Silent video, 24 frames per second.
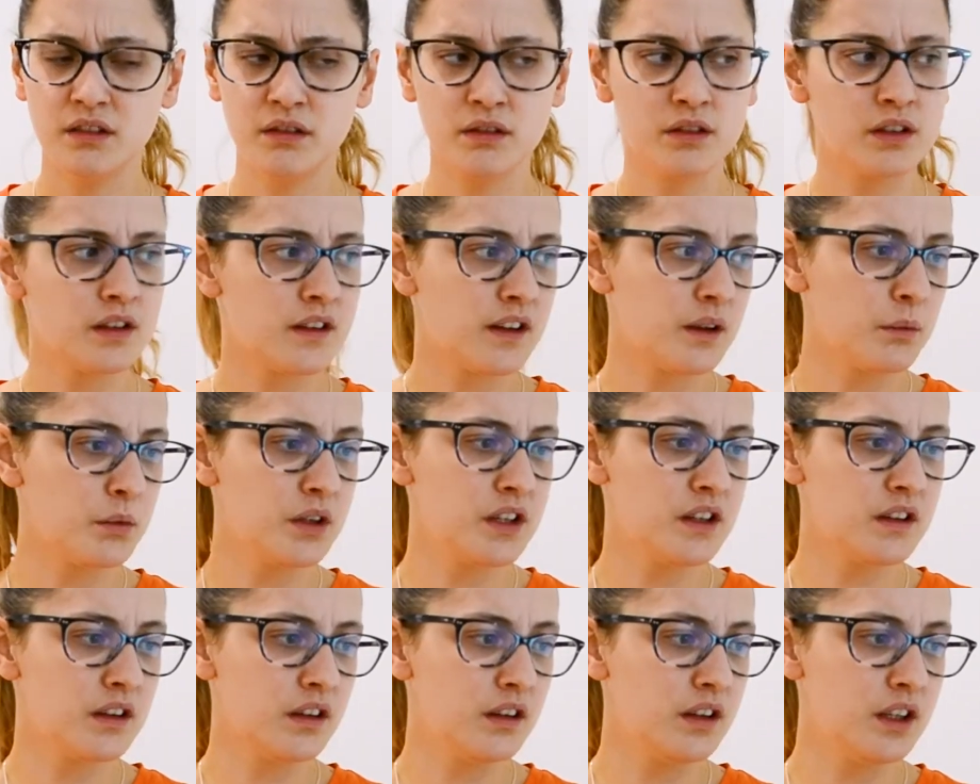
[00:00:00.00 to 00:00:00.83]
Is that when you
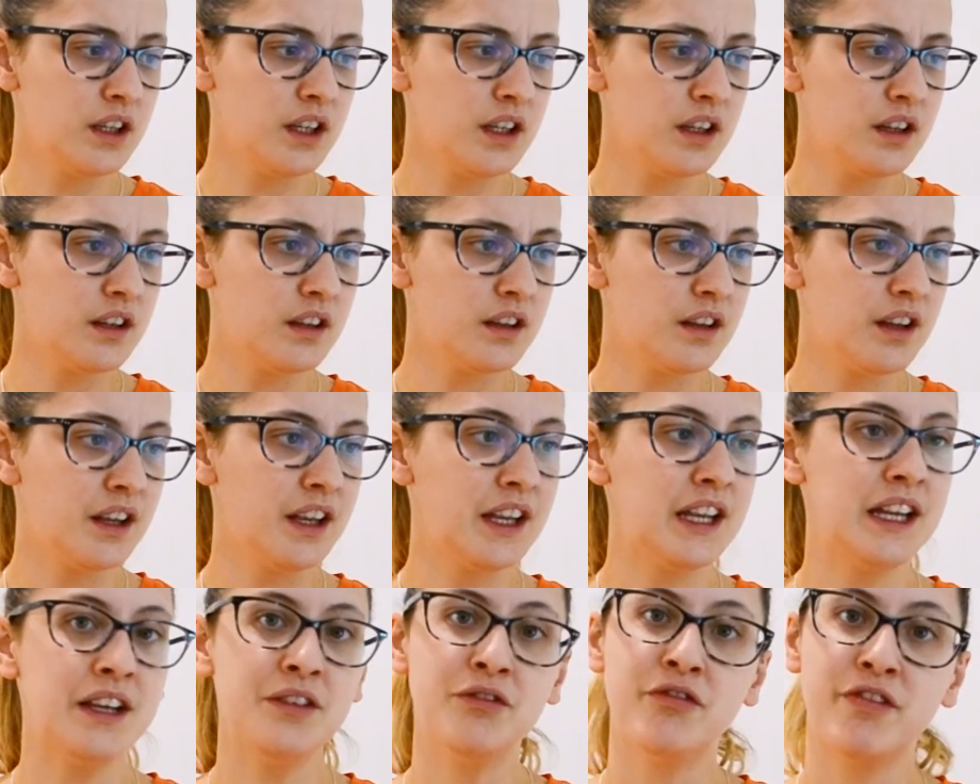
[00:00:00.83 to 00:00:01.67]
start uni?
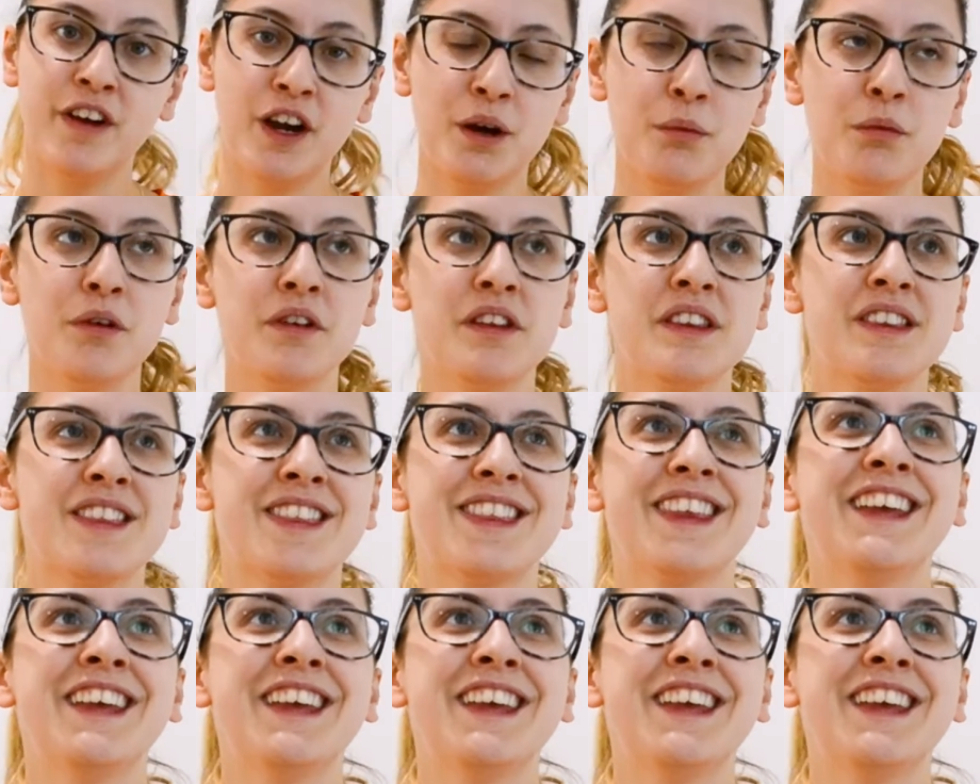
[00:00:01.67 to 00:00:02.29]
In Falmouth.